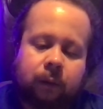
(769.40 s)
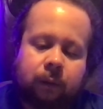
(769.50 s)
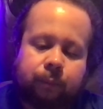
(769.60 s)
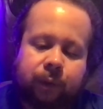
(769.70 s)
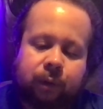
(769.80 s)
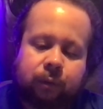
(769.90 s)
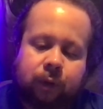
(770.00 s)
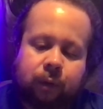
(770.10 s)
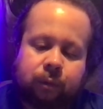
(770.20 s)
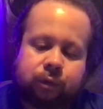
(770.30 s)
Middle
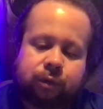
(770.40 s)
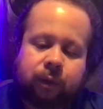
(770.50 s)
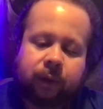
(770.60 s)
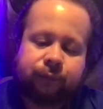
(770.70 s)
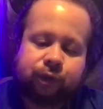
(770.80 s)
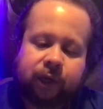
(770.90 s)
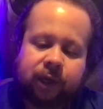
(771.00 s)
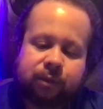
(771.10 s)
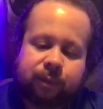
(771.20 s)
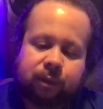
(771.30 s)
notes, you have
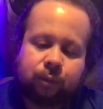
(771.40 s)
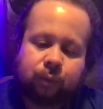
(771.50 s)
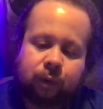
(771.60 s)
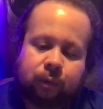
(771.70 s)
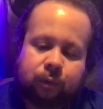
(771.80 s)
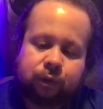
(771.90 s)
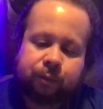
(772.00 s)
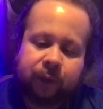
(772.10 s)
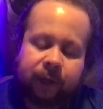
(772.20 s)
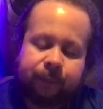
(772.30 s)
jasmine, rose,
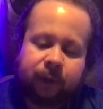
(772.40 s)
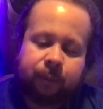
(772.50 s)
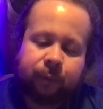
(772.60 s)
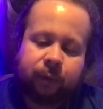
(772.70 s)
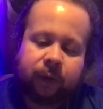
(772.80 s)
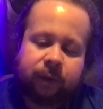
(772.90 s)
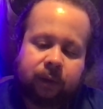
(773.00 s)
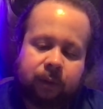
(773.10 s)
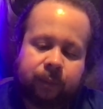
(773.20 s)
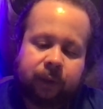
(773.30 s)
black pepper, and
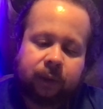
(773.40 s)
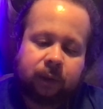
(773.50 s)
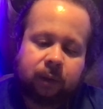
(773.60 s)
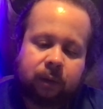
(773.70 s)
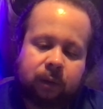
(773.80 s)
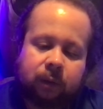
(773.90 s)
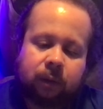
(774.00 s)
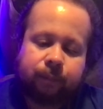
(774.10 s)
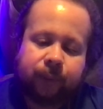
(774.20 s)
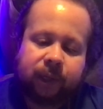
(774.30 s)
nutmeg.
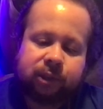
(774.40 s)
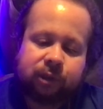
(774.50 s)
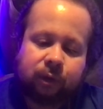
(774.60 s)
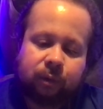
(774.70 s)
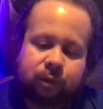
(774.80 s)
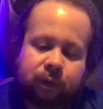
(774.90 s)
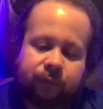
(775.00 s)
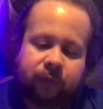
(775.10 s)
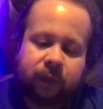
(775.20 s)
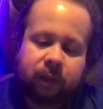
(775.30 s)
Base notes are
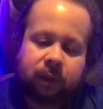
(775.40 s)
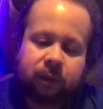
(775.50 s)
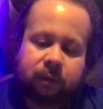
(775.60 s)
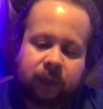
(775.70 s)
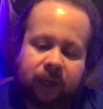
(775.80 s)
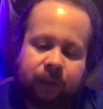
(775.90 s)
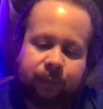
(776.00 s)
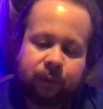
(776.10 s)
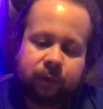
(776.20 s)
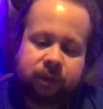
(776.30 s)
vanilla,
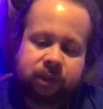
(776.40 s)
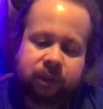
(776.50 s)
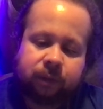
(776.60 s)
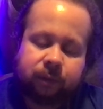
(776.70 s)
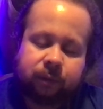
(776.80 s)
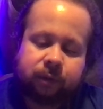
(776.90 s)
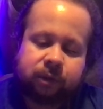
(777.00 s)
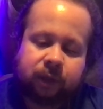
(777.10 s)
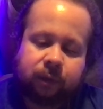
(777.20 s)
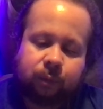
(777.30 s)
amber, cedar,
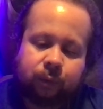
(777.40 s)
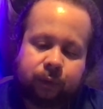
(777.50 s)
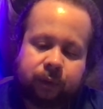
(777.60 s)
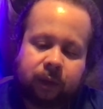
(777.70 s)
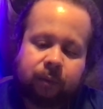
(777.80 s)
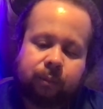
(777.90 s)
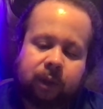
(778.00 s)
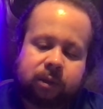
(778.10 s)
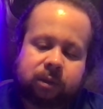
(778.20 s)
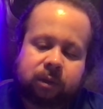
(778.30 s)
sandalwood, and
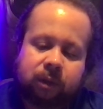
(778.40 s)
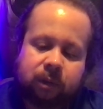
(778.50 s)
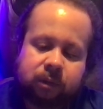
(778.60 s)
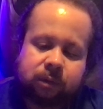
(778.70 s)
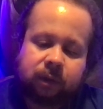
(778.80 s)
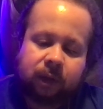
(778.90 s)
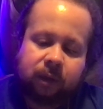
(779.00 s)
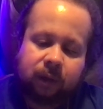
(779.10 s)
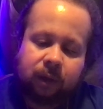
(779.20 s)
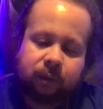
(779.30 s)
musk. So you got a
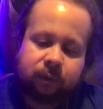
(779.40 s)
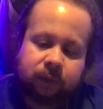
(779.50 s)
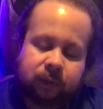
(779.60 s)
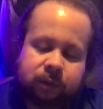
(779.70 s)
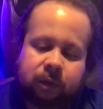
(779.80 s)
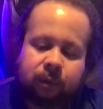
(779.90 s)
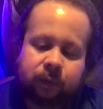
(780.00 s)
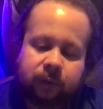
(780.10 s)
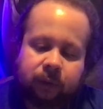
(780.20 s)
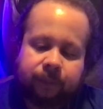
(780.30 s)
lot of good things going
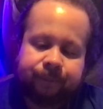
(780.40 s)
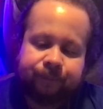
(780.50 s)
here.